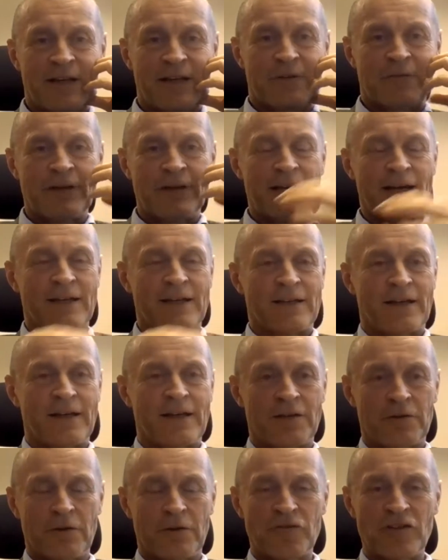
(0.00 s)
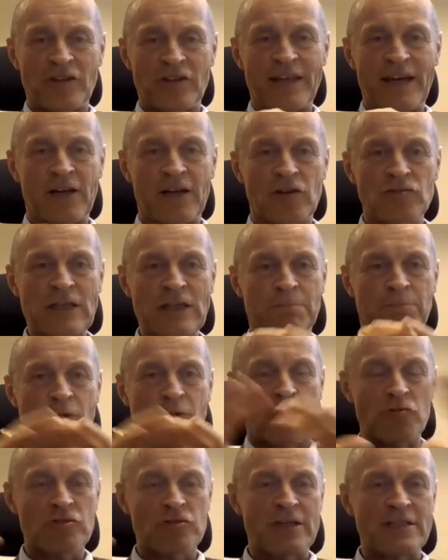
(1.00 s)
agree. And you know, the diagnostic
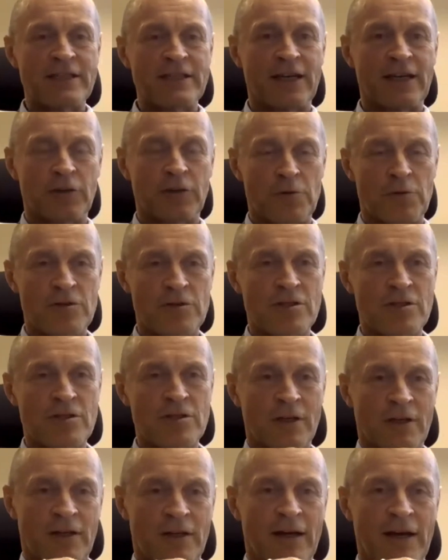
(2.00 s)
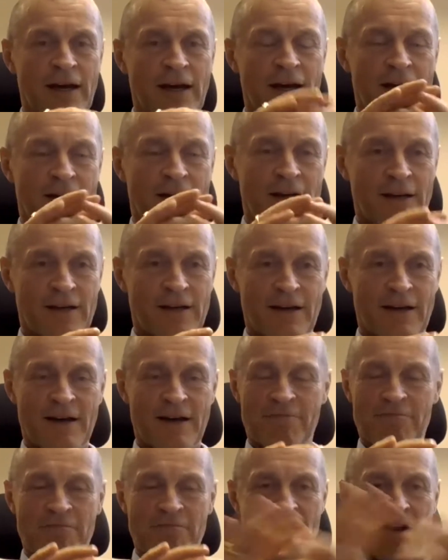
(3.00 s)
process includes
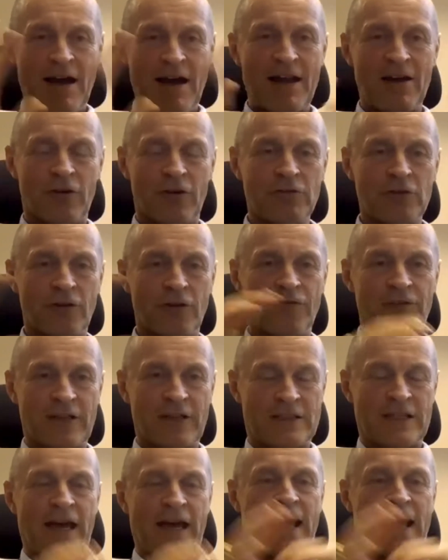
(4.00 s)
a lot of, let's say,